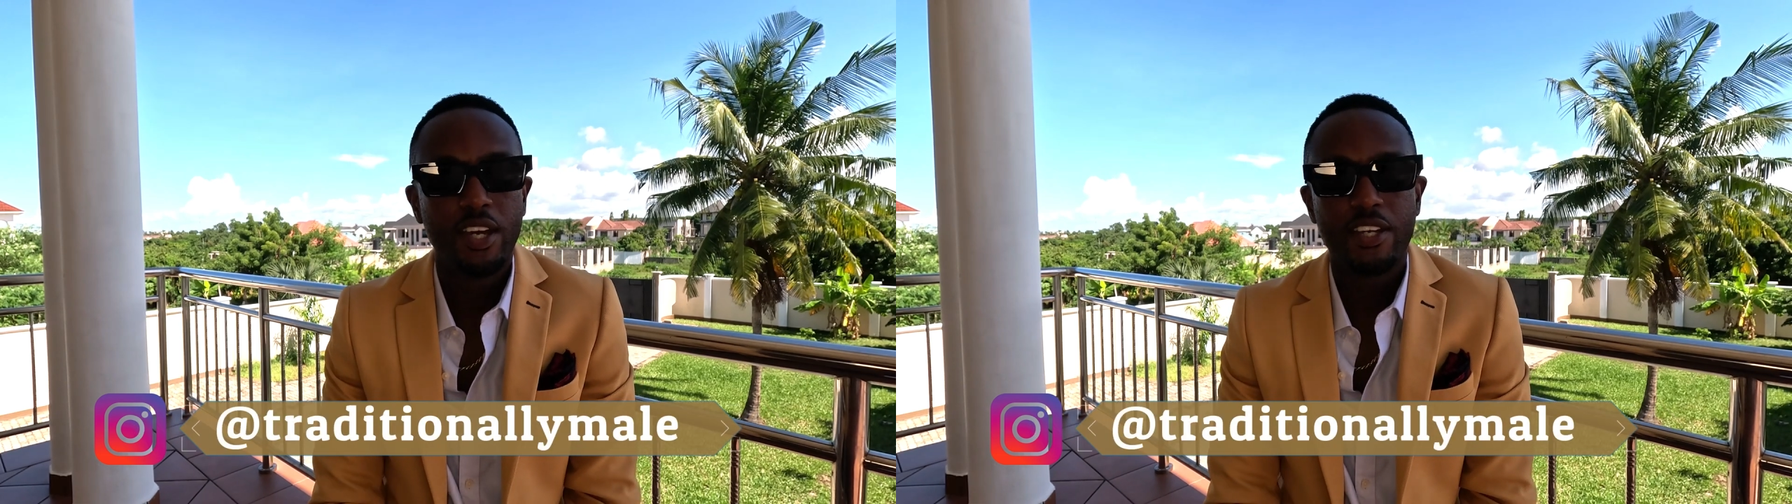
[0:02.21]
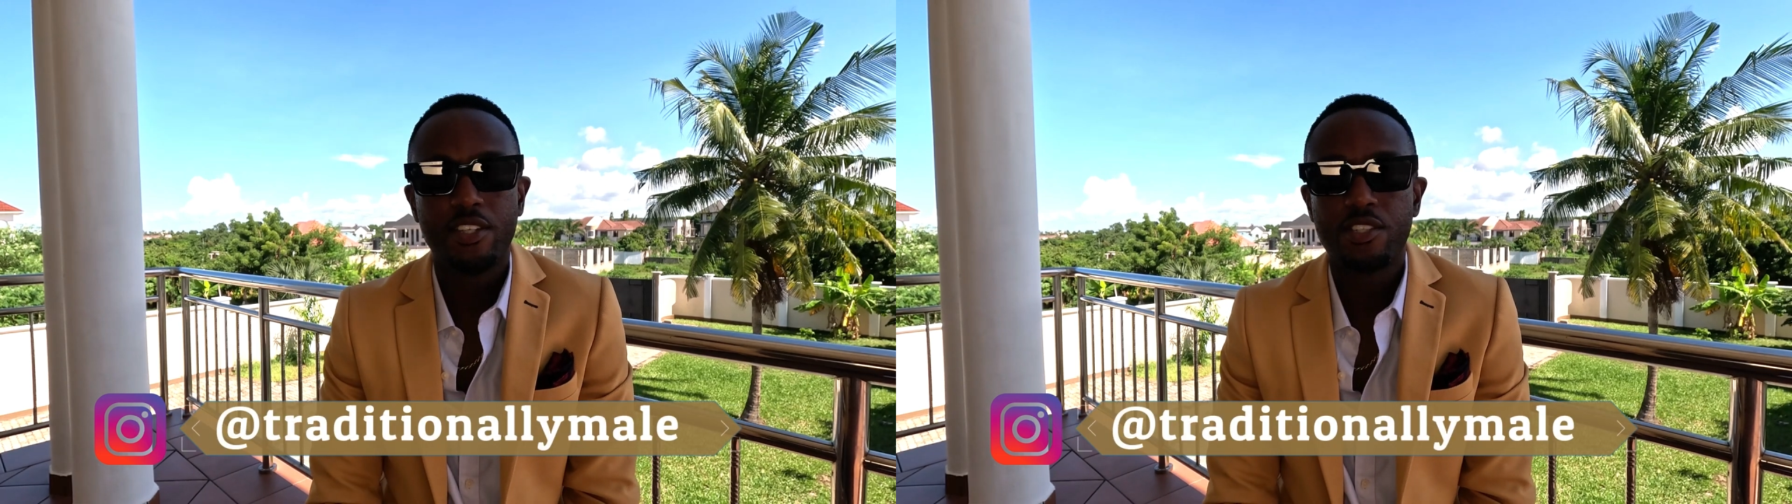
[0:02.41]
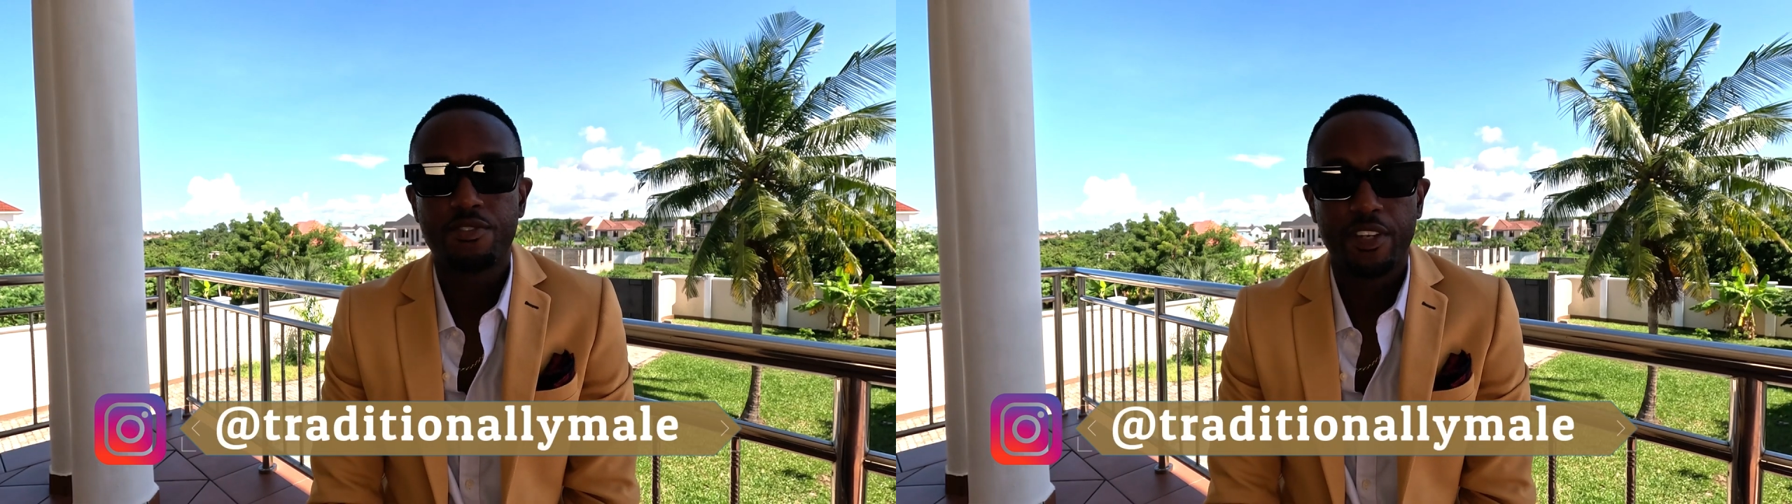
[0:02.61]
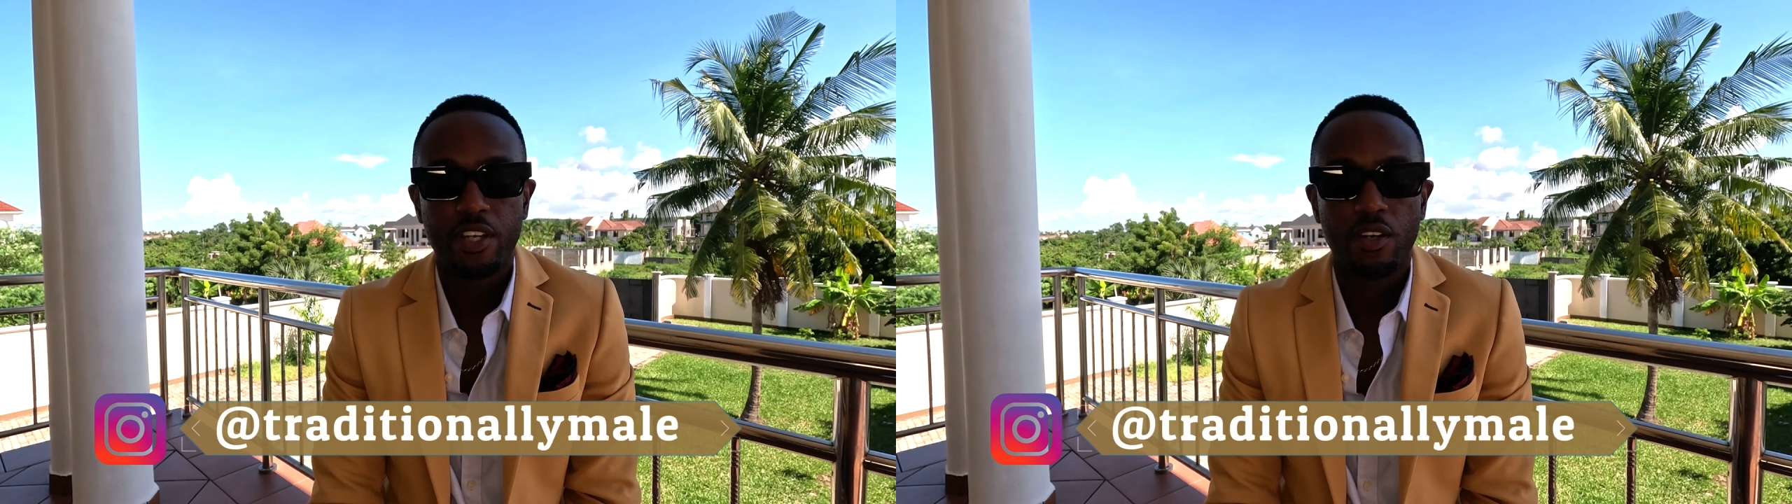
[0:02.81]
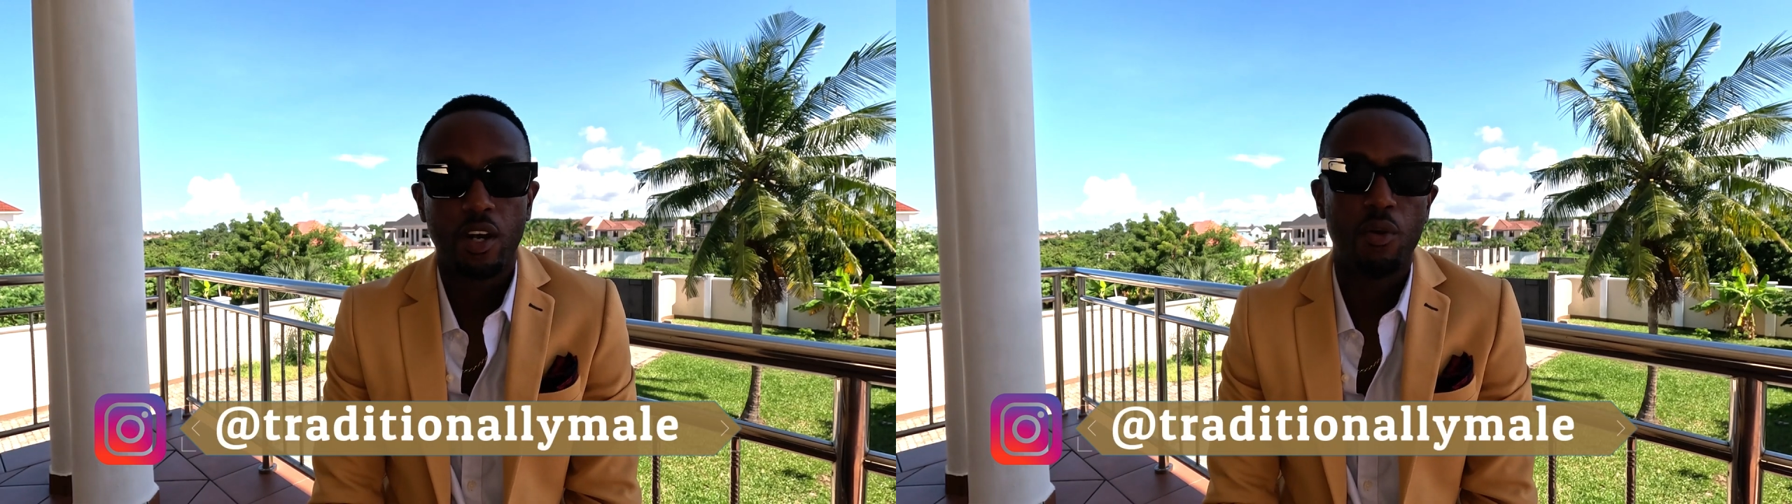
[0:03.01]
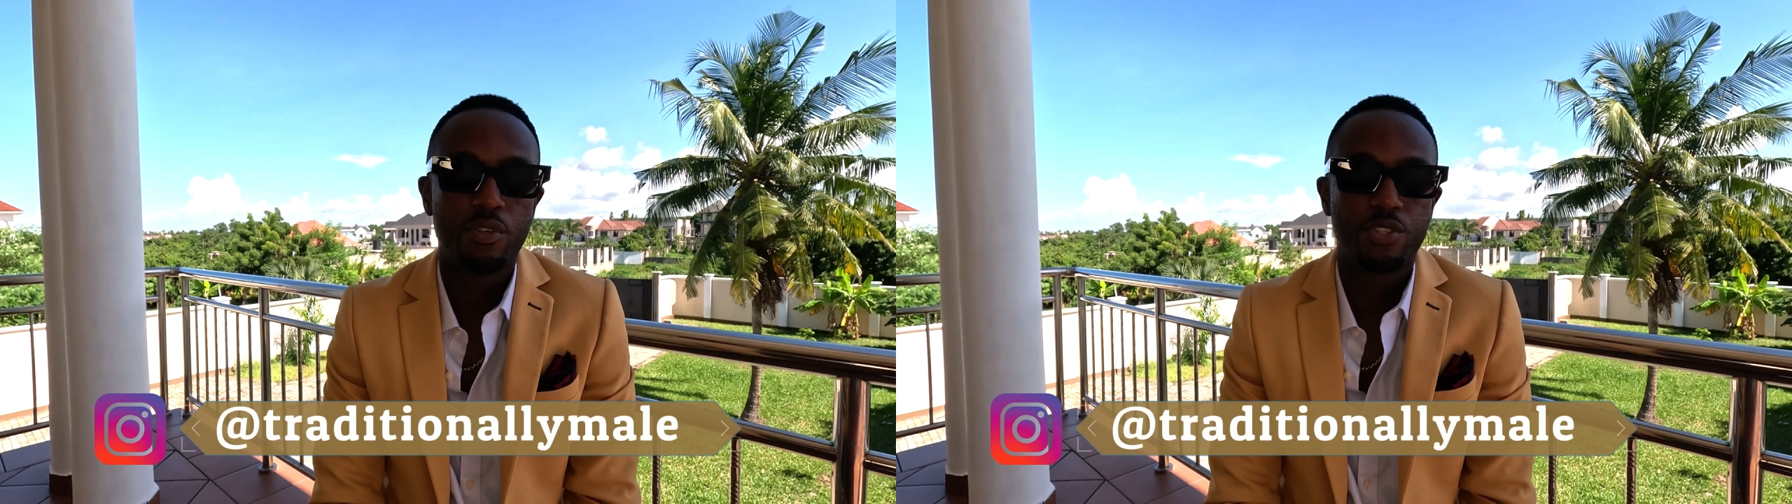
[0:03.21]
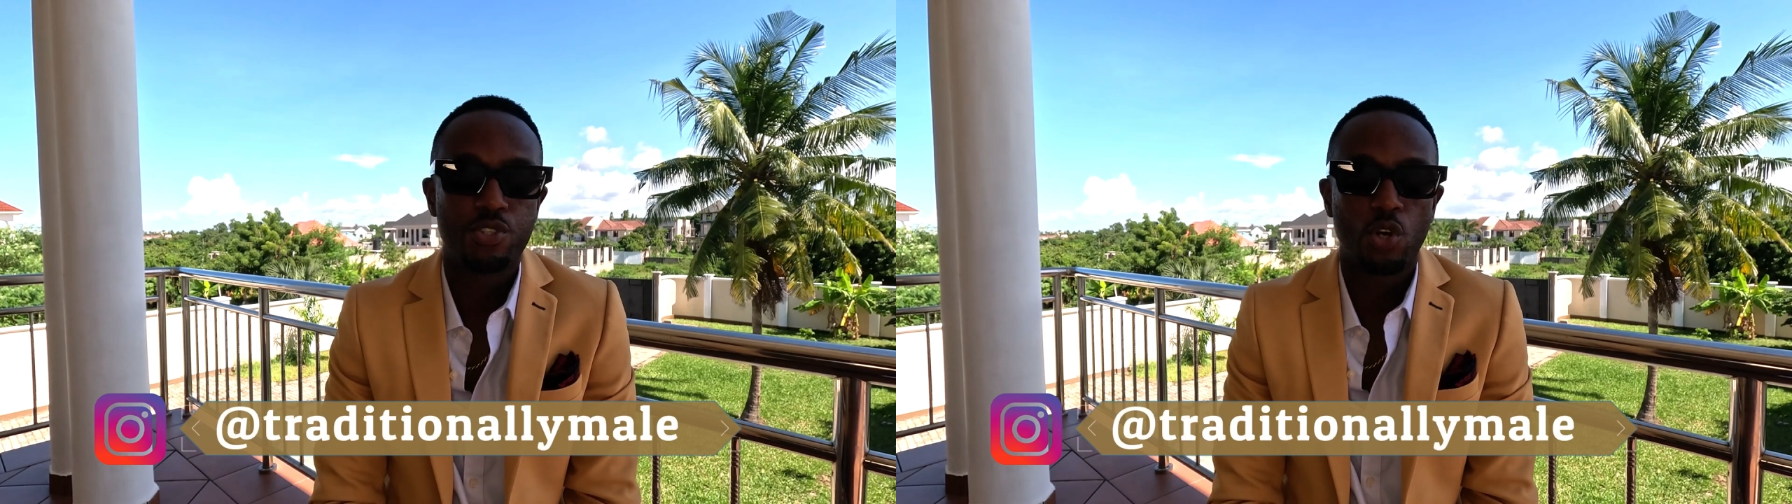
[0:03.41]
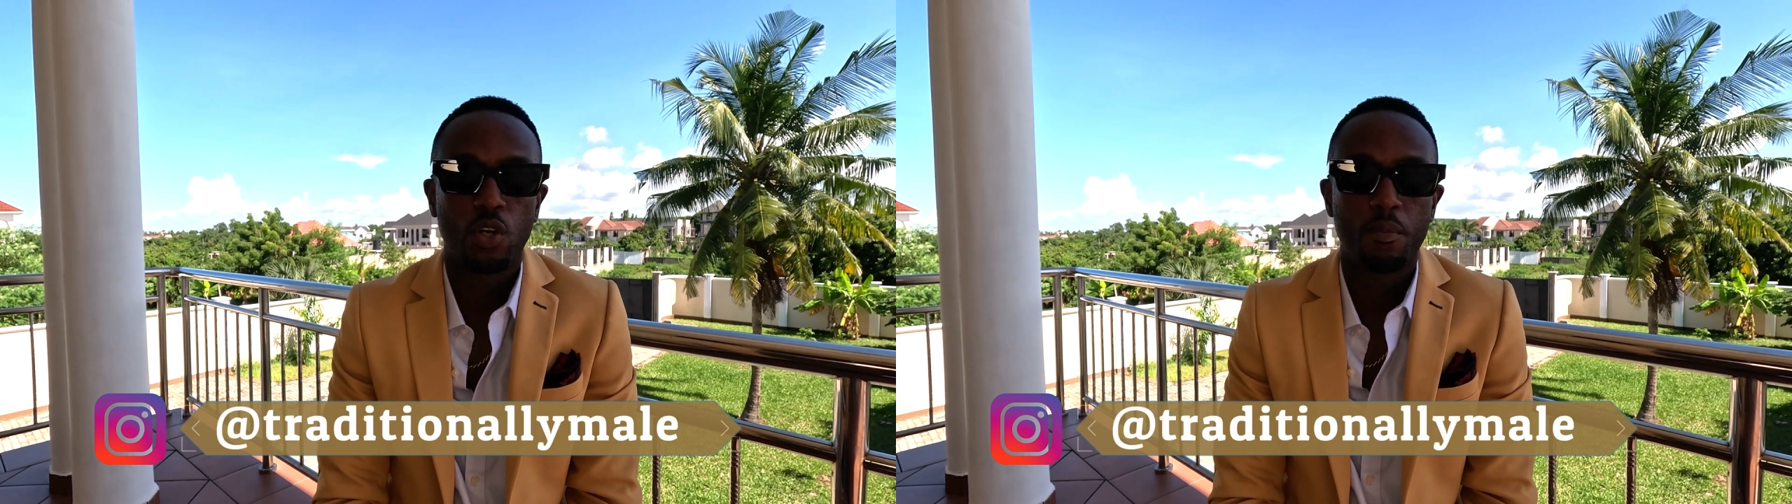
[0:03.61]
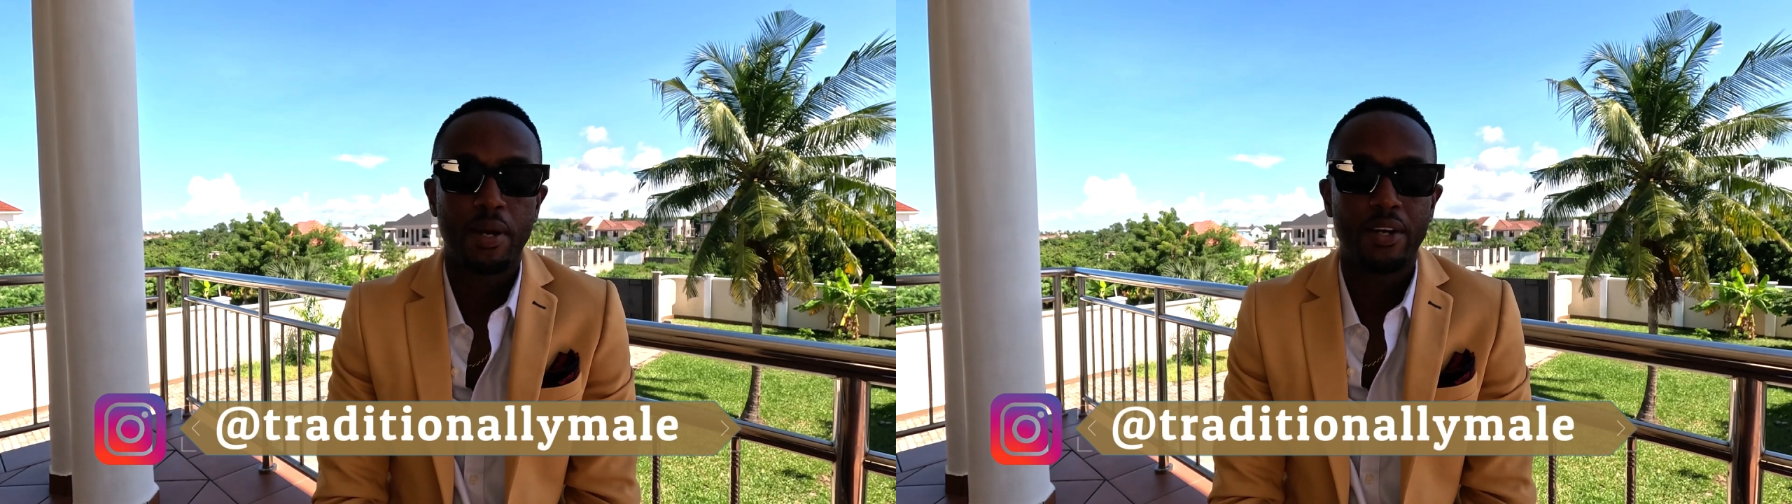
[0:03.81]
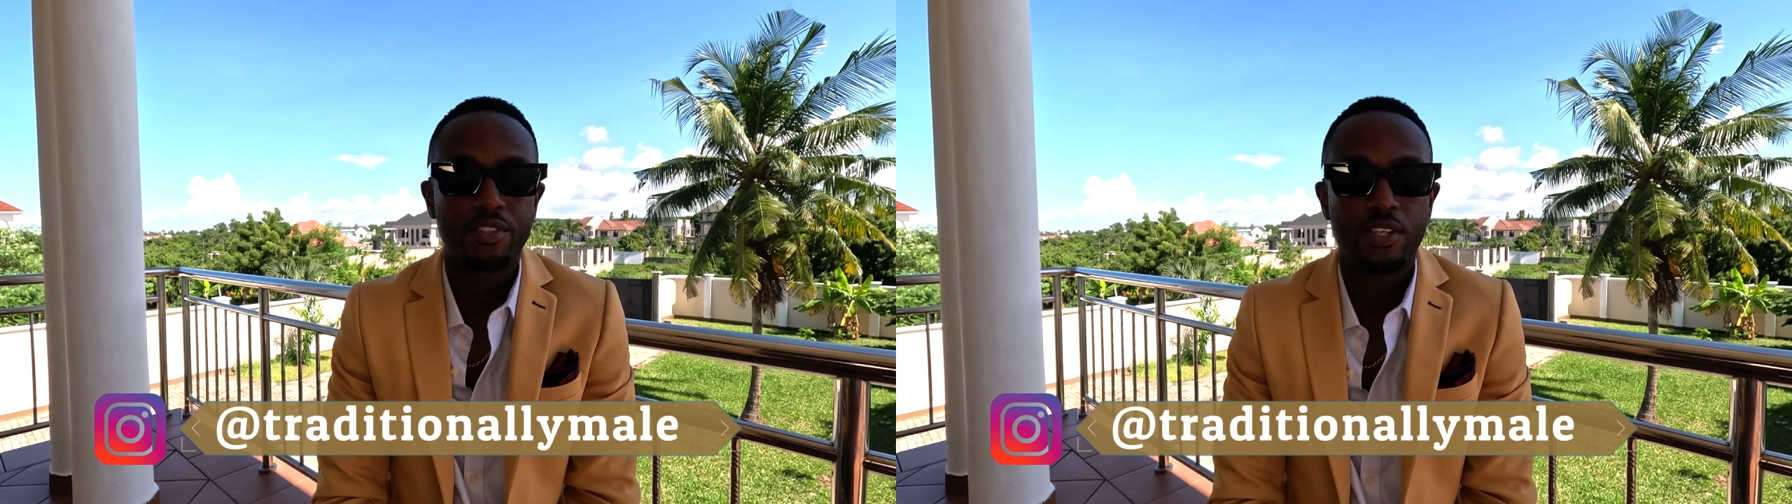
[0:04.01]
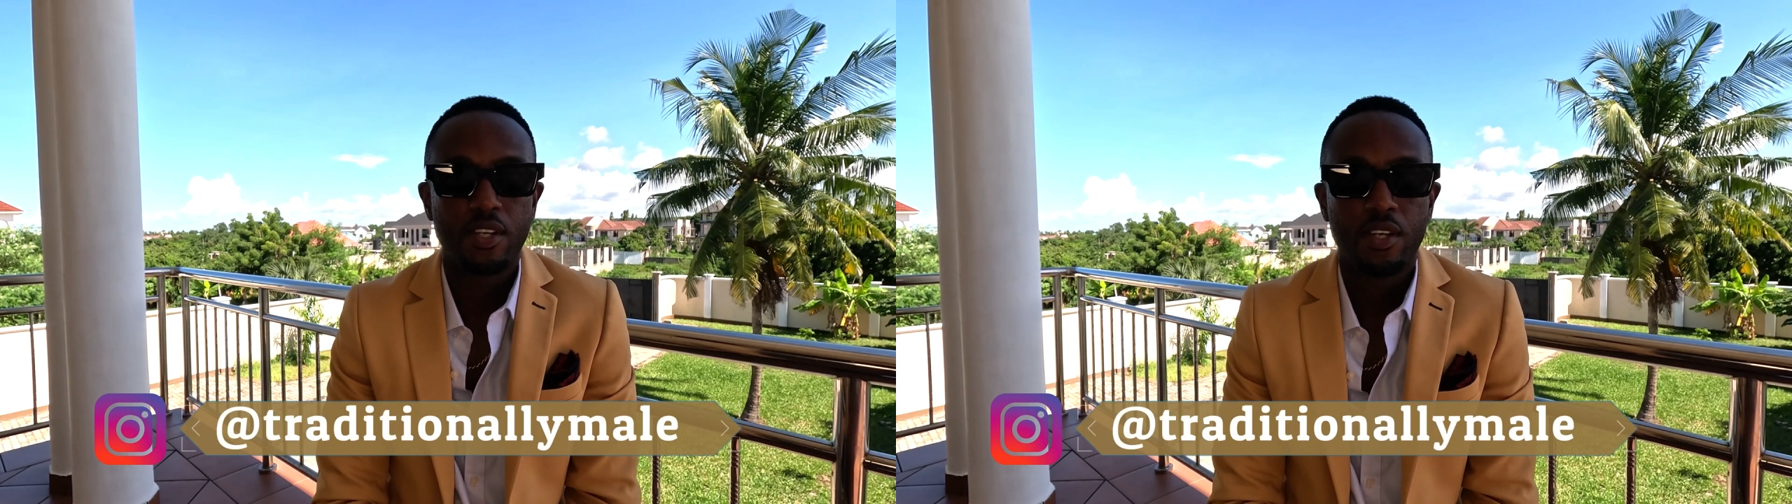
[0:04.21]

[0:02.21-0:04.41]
In this video, I want to talk about